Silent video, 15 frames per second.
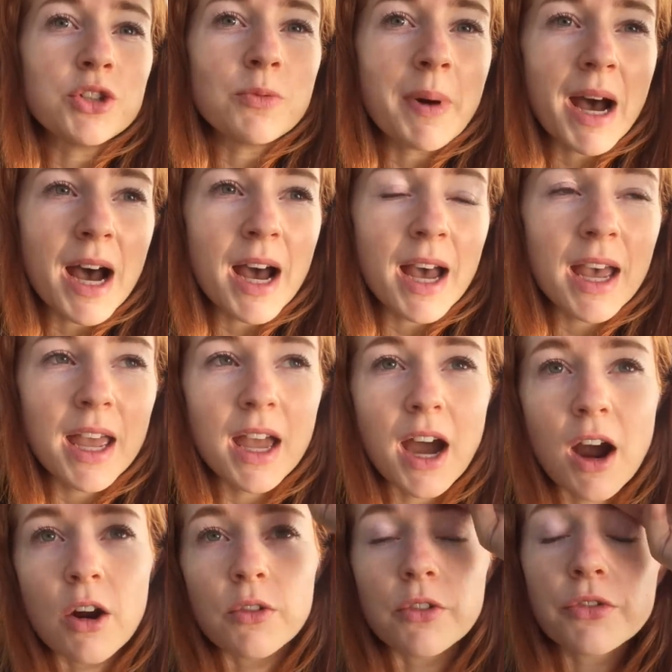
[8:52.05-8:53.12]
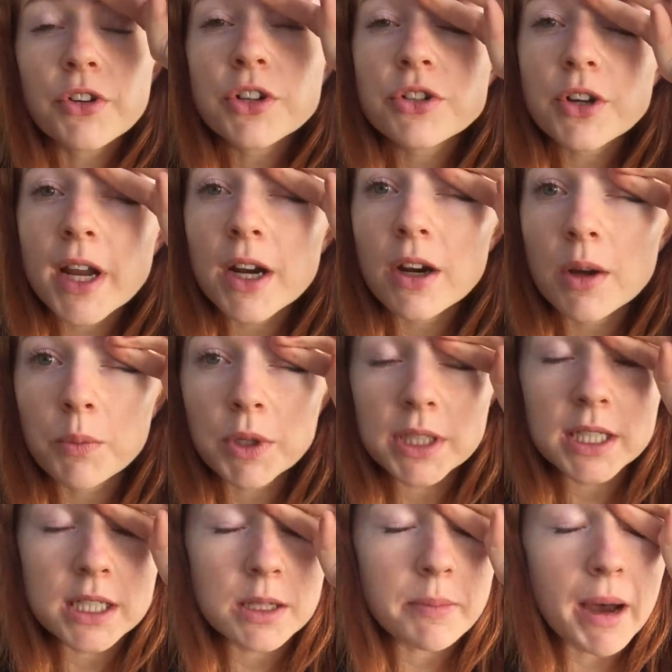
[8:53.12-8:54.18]
to buy our refrigerator and we'll
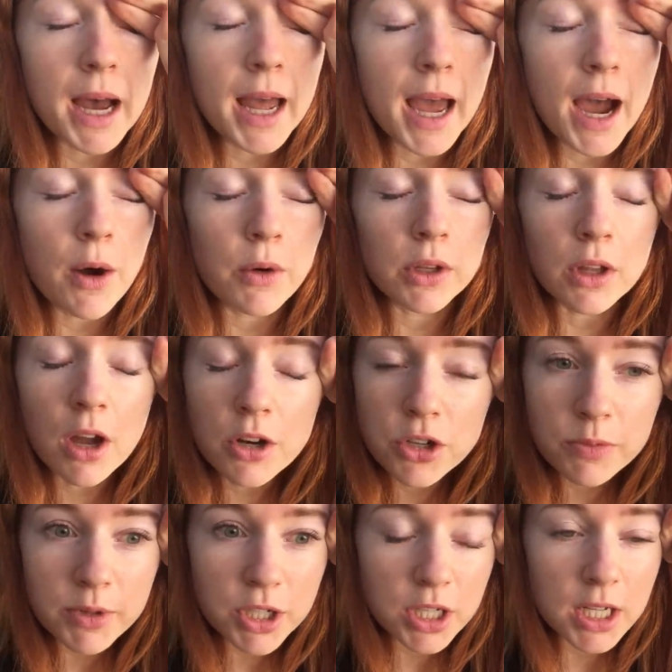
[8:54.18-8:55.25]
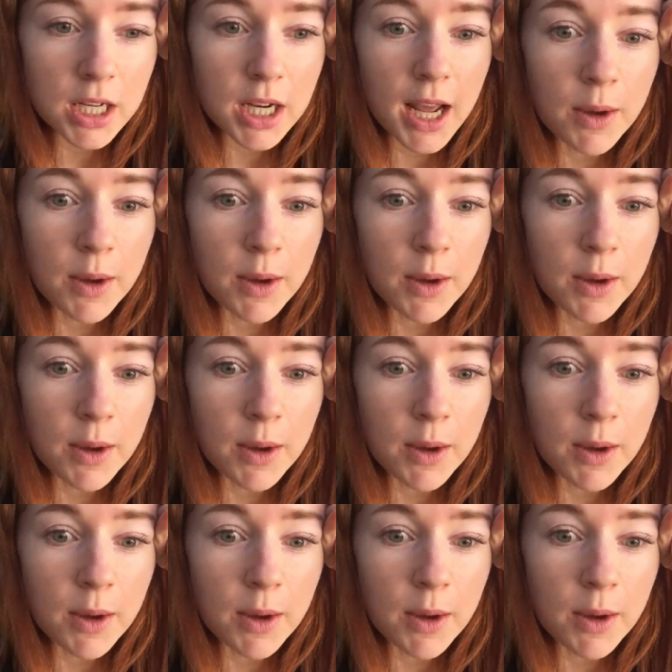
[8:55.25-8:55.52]
need to buy our laundry machine,